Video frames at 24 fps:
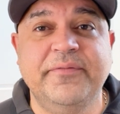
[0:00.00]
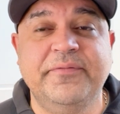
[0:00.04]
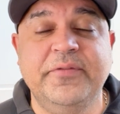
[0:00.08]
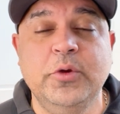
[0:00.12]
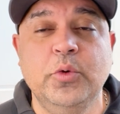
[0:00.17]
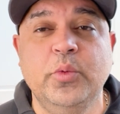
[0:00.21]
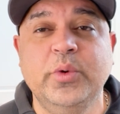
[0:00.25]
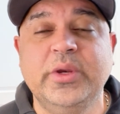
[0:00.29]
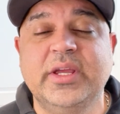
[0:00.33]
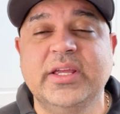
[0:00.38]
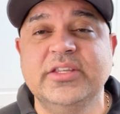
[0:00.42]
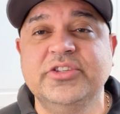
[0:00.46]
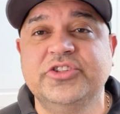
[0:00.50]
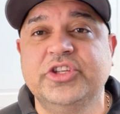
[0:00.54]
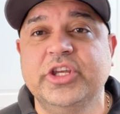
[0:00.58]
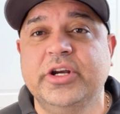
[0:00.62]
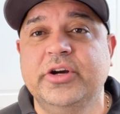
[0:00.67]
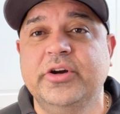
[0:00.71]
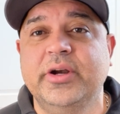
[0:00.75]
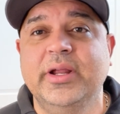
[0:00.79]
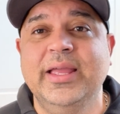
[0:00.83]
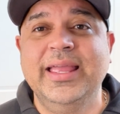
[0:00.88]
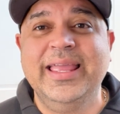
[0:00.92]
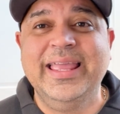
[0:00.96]
if you would
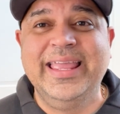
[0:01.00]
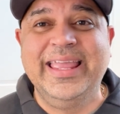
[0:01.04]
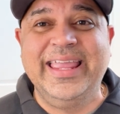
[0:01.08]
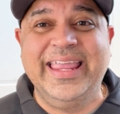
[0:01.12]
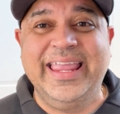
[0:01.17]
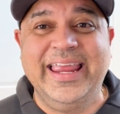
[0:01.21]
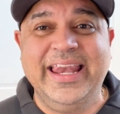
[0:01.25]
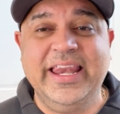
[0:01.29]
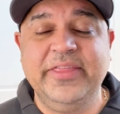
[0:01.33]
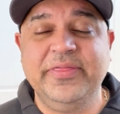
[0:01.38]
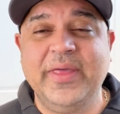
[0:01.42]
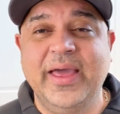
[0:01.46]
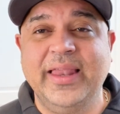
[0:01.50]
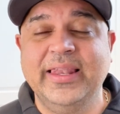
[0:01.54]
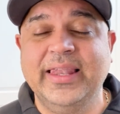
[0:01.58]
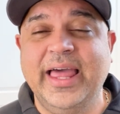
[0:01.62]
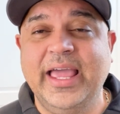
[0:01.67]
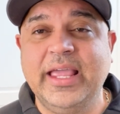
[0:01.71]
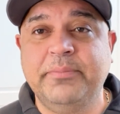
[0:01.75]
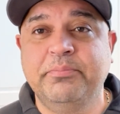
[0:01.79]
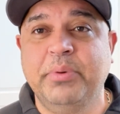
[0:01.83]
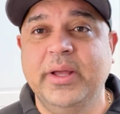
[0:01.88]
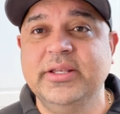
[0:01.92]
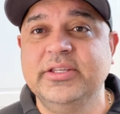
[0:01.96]
consider hitting that
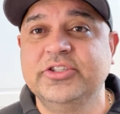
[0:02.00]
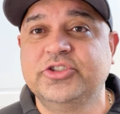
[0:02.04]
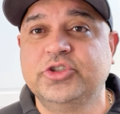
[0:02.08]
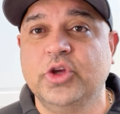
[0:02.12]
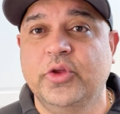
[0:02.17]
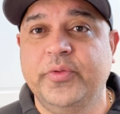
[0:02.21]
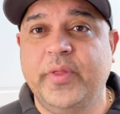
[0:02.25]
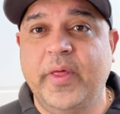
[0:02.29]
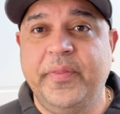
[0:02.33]
like button so